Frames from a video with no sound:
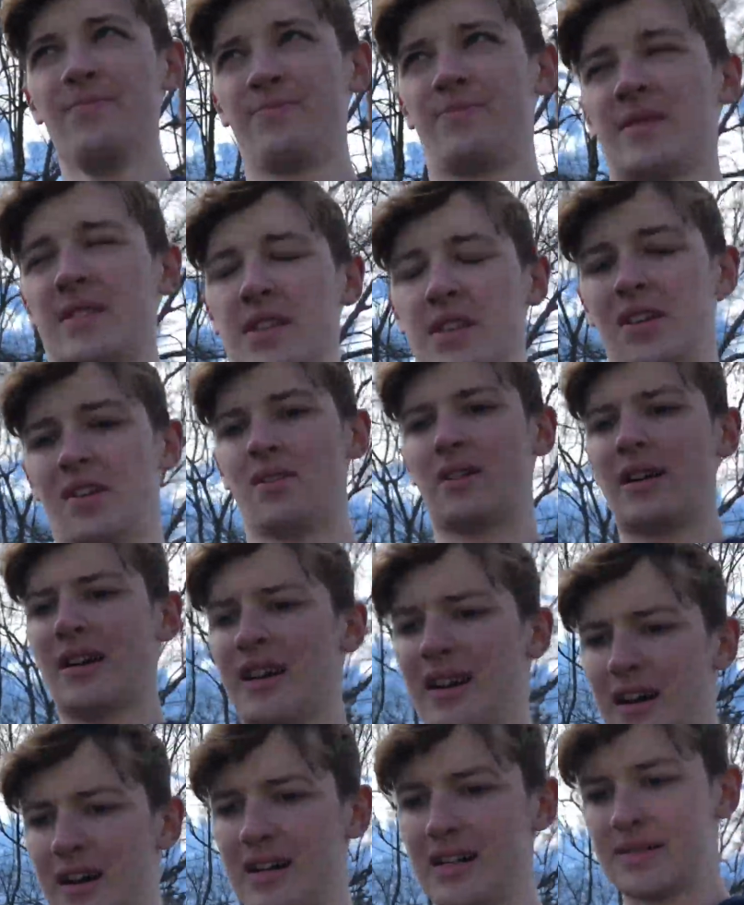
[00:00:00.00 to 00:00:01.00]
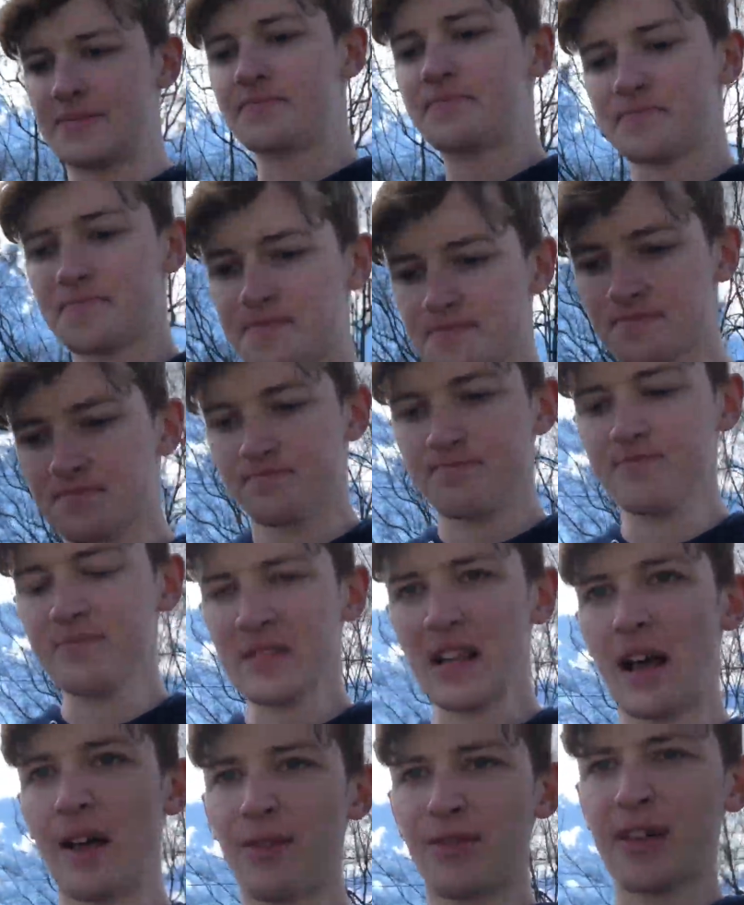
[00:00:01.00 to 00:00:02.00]
So uh,
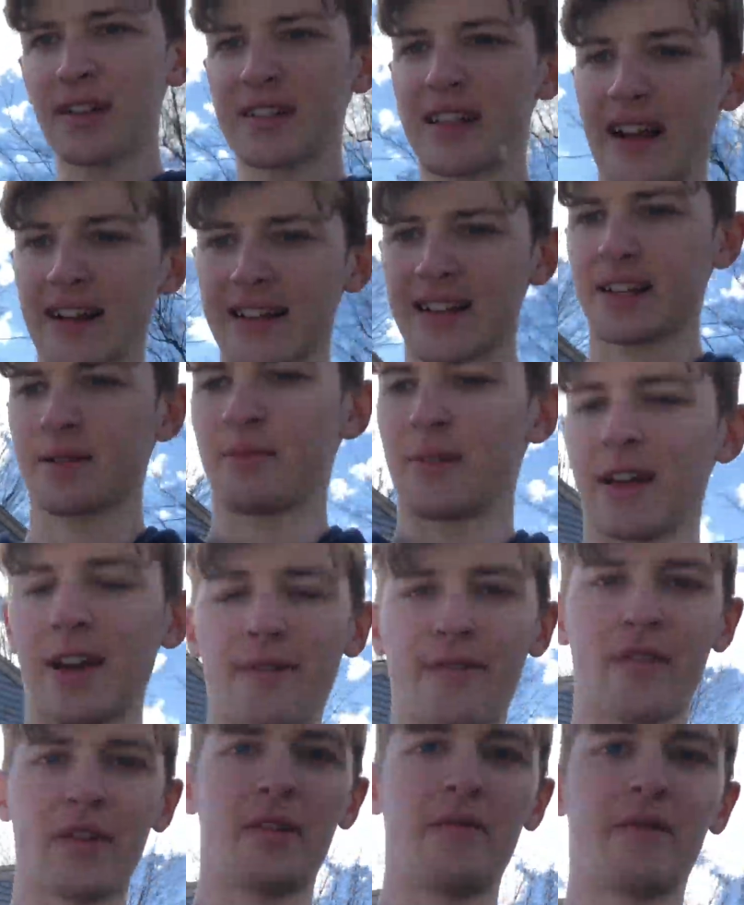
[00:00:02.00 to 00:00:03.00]
I think that's gonna be it for the